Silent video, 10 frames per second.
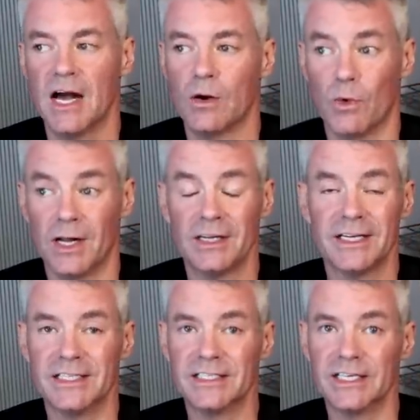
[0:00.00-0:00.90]
Well,
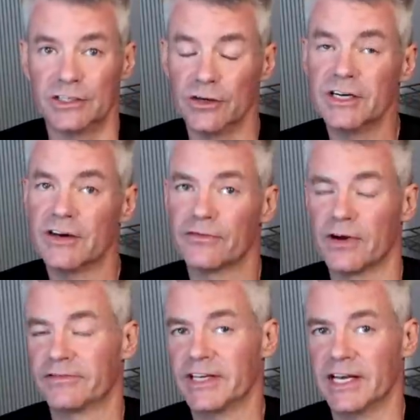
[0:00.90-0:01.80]
it's good enough for
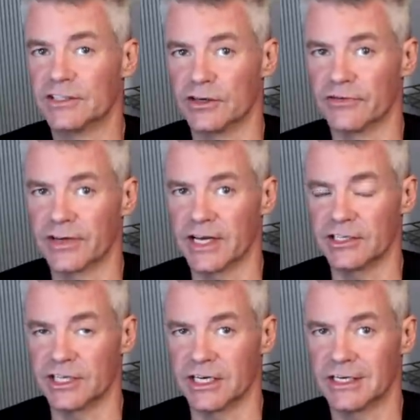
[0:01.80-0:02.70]
FDA
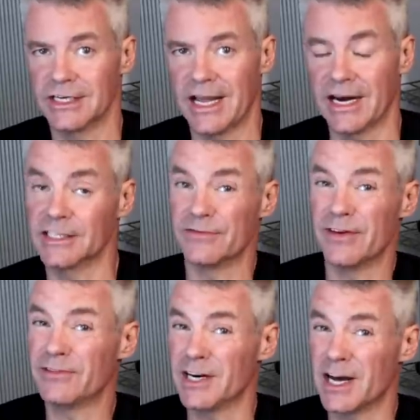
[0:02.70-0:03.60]
certification, and it's a
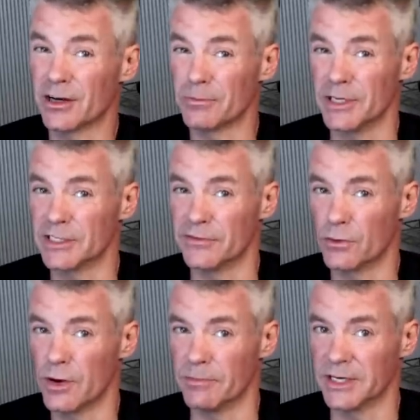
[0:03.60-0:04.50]
$50 piece of
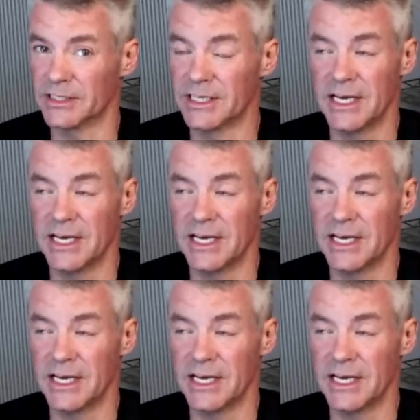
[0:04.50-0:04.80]
equipment.